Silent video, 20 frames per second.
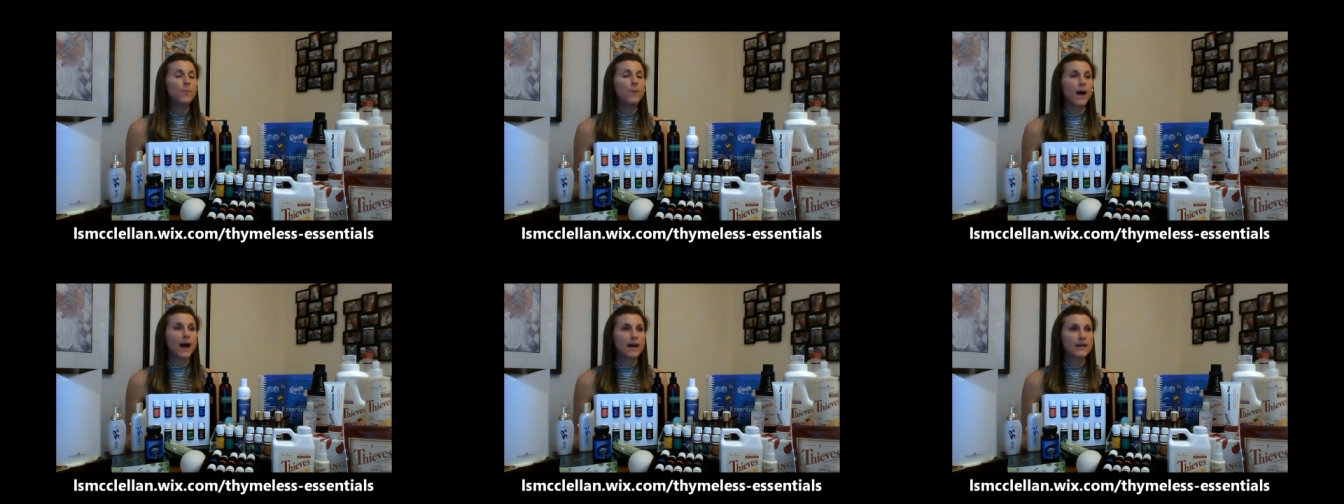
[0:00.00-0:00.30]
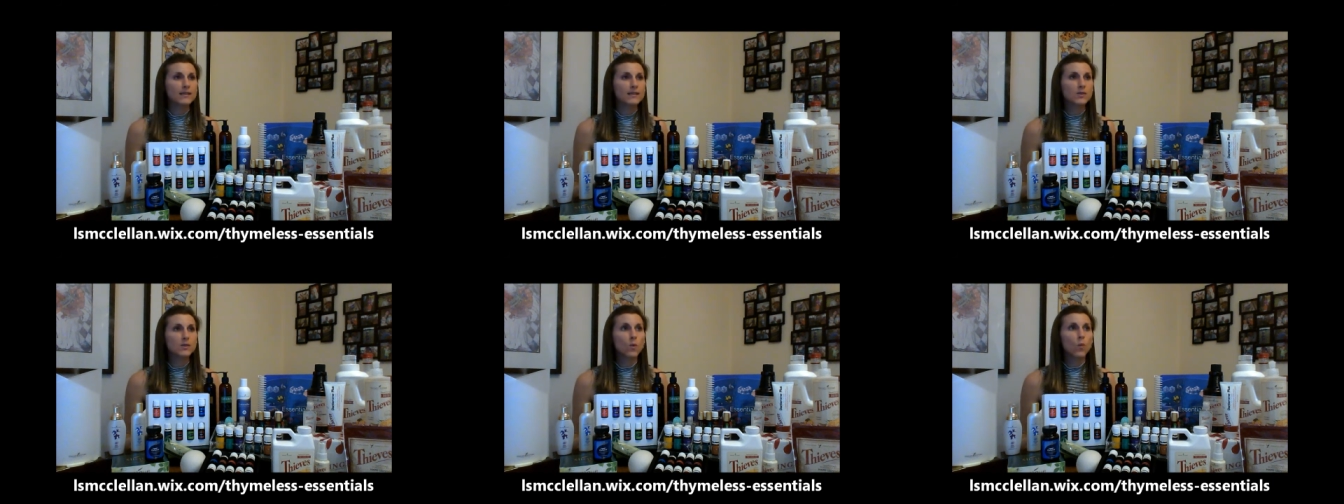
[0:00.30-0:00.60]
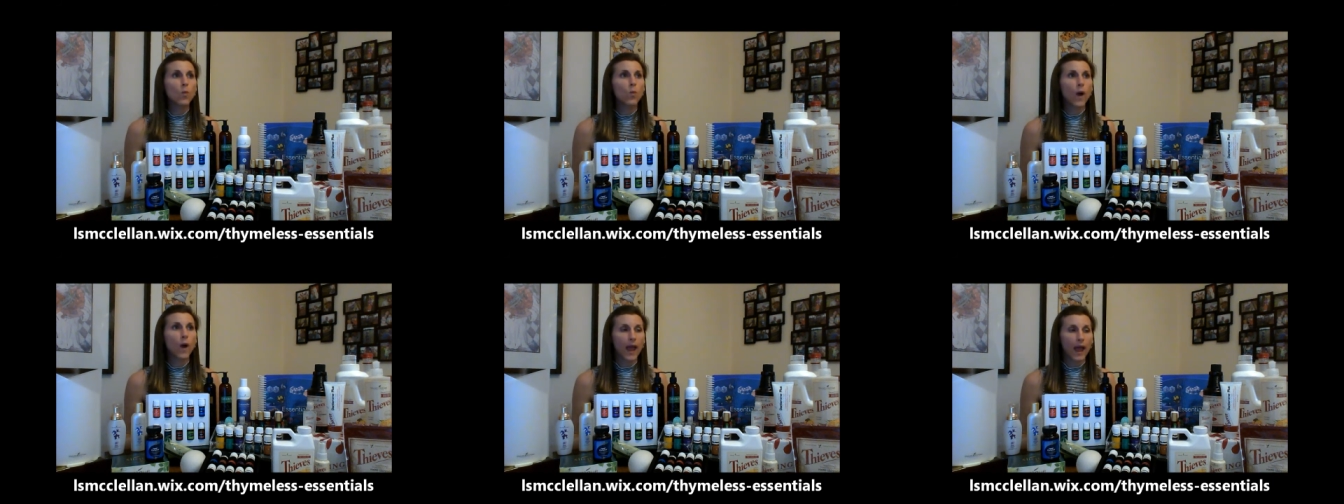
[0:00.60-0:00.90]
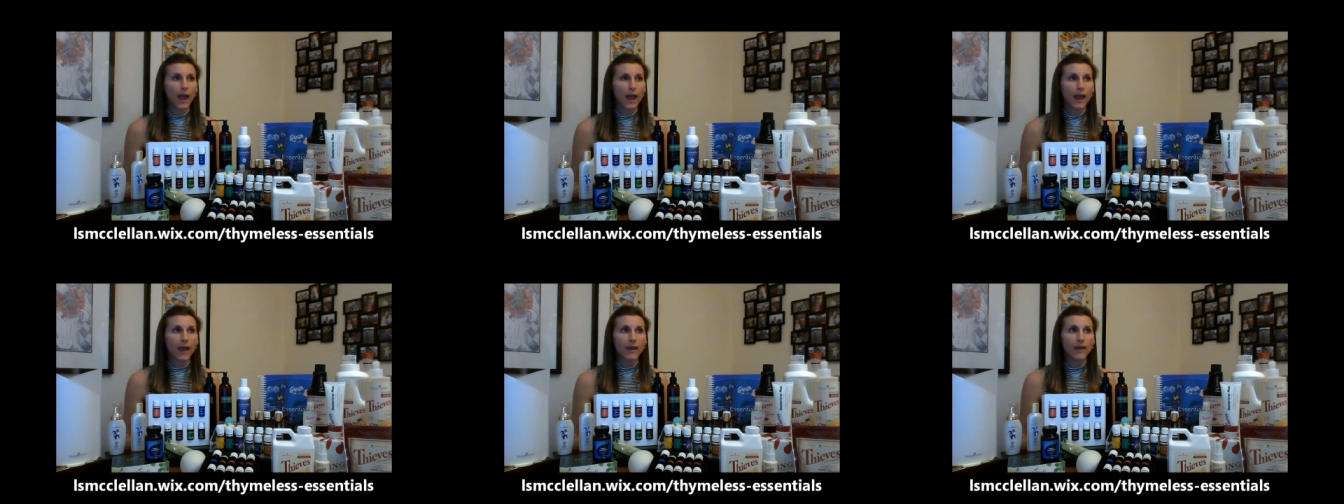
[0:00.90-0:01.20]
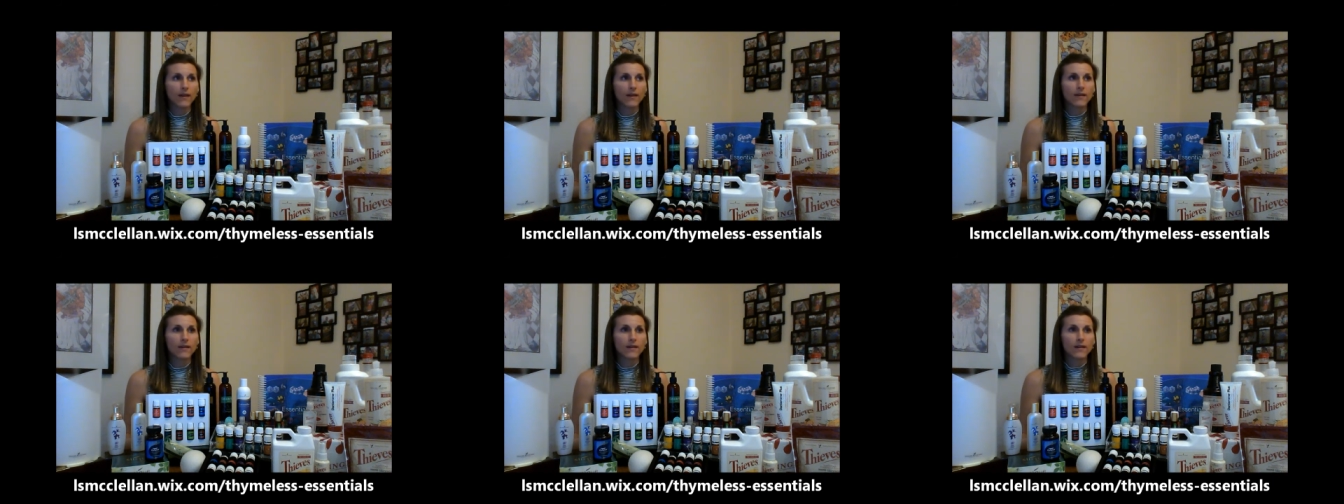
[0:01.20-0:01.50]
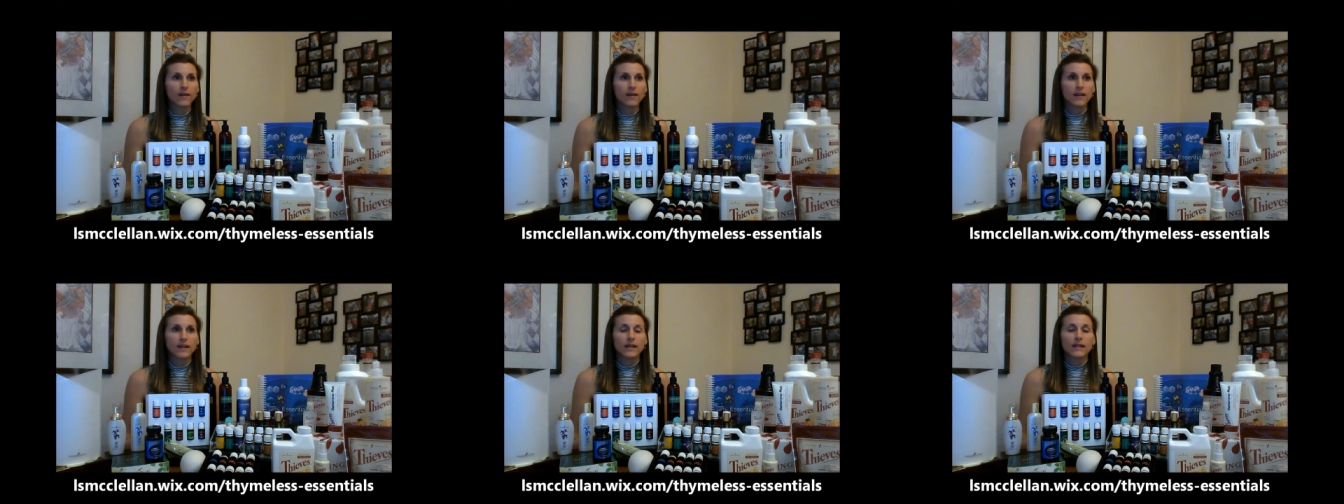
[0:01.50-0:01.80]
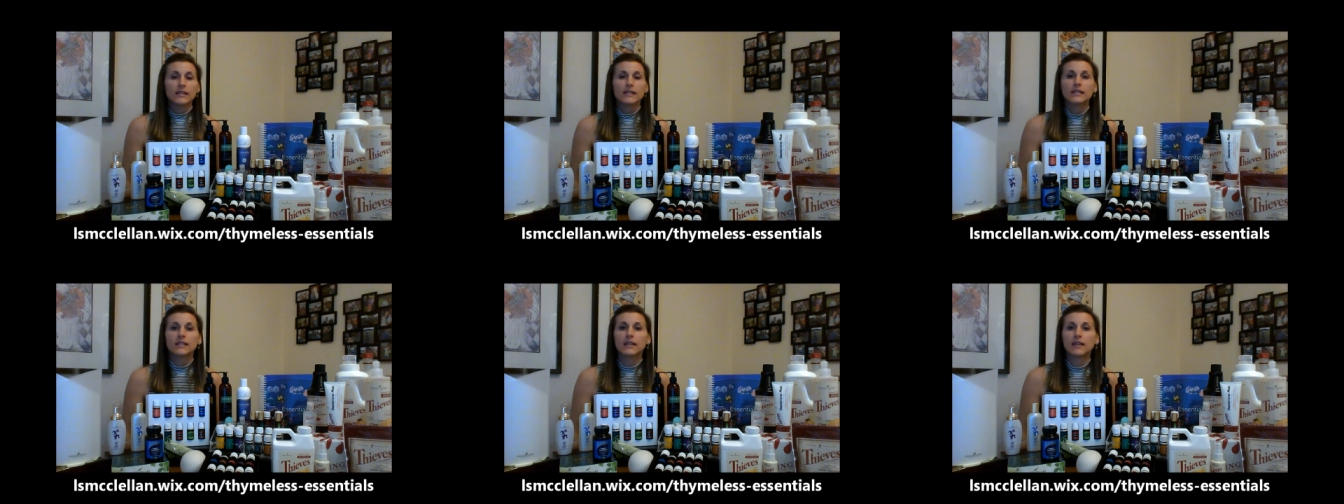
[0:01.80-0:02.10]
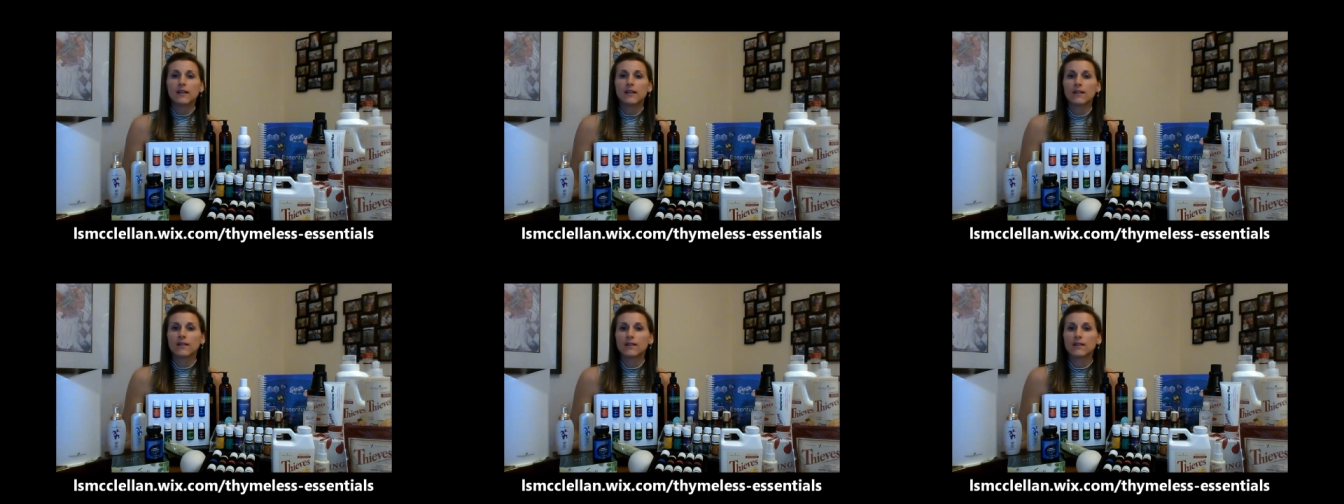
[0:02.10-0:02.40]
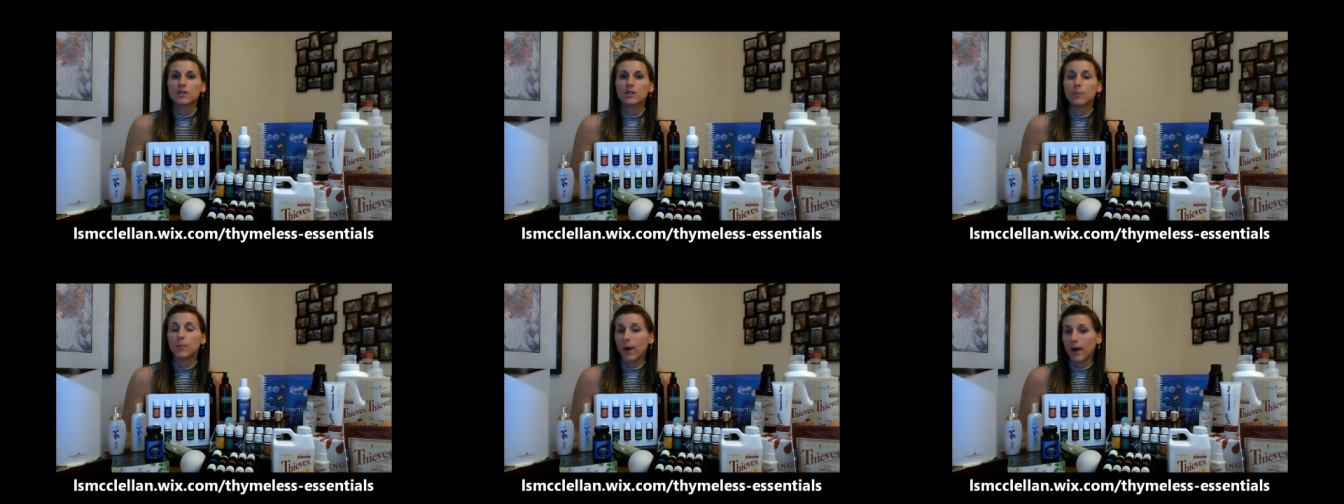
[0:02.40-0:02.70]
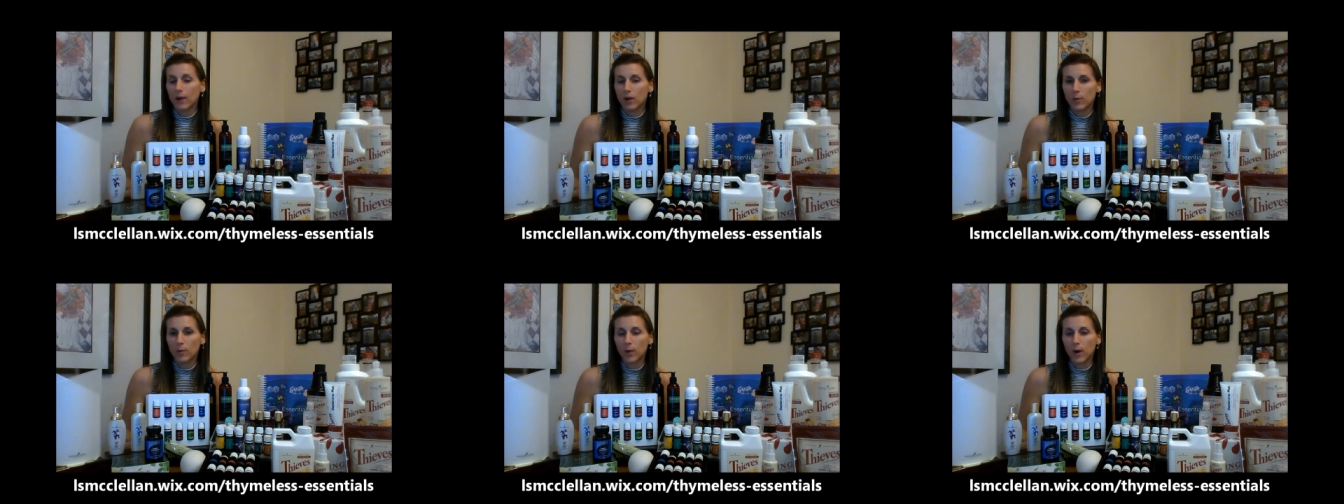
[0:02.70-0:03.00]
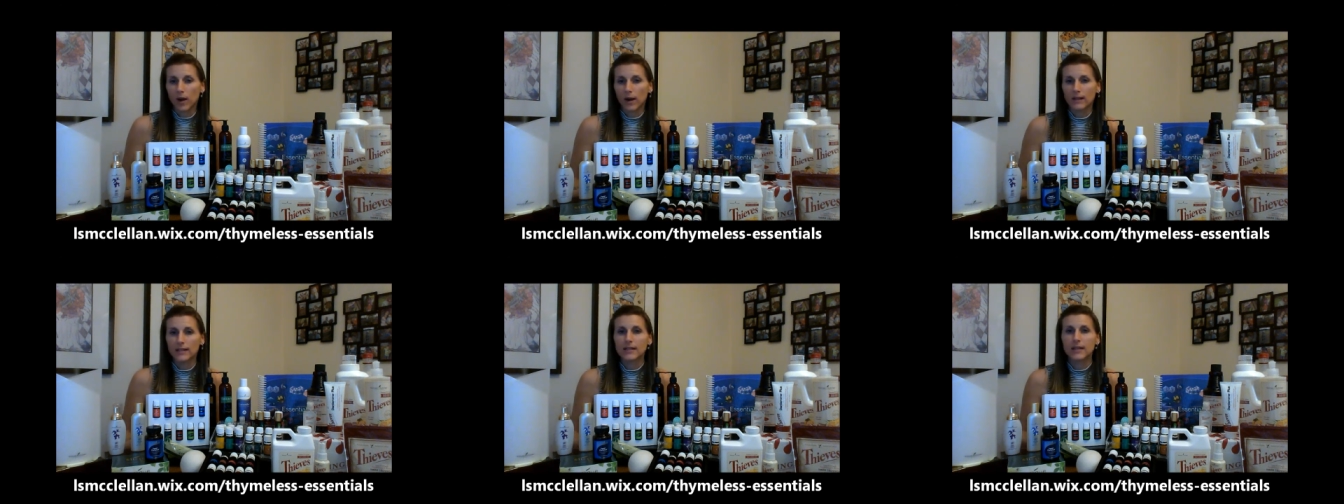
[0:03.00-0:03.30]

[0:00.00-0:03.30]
best way to buy your product.